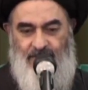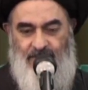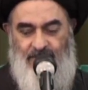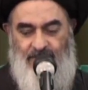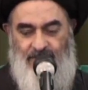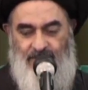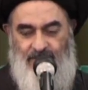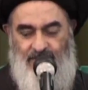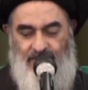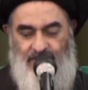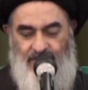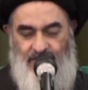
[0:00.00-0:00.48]

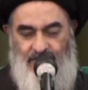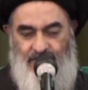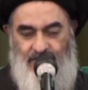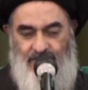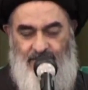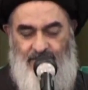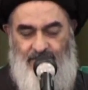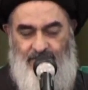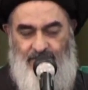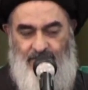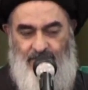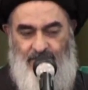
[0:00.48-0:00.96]

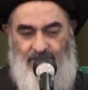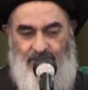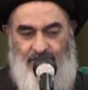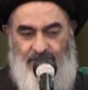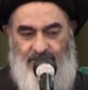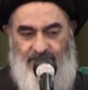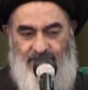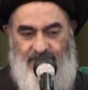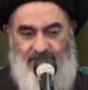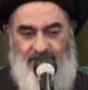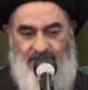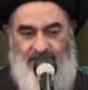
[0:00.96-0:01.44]

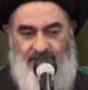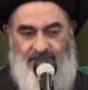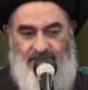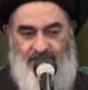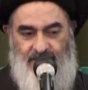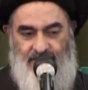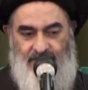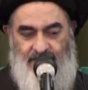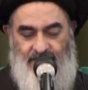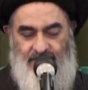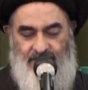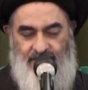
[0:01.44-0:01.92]

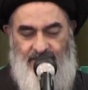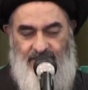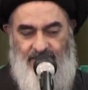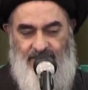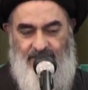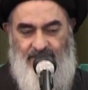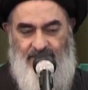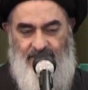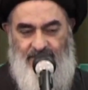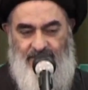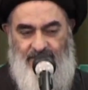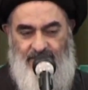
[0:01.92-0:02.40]

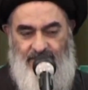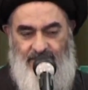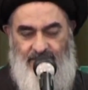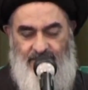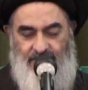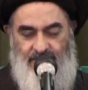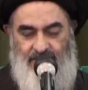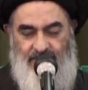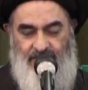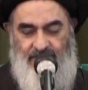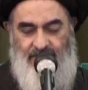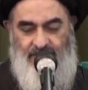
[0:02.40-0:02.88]

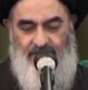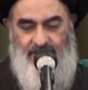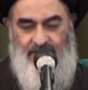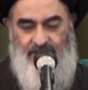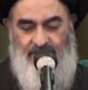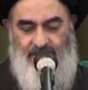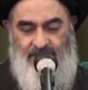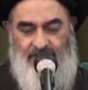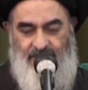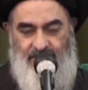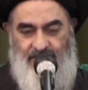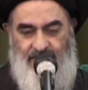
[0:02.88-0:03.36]

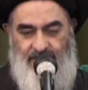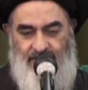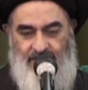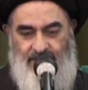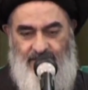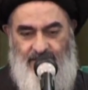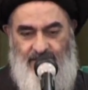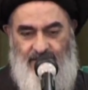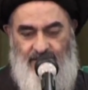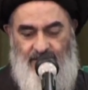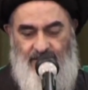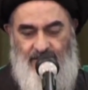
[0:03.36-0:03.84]

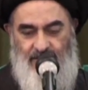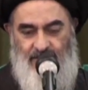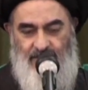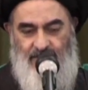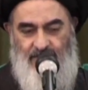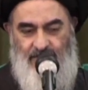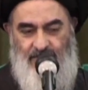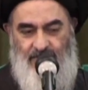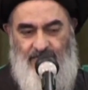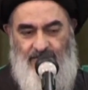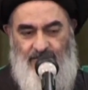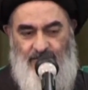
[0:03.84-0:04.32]

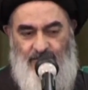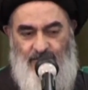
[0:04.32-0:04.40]
(no one is talking)